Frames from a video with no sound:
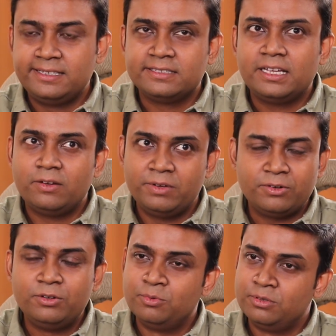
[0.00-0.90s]
Yes,
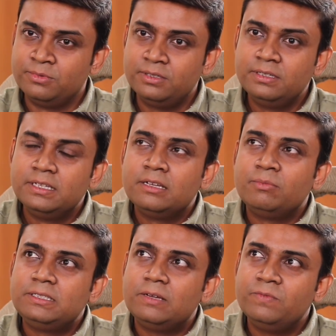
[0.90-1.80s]
Alavaikunthapuramulu.
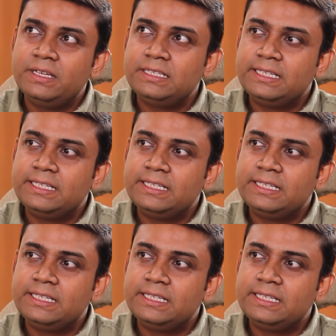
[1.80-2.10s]
But somewhere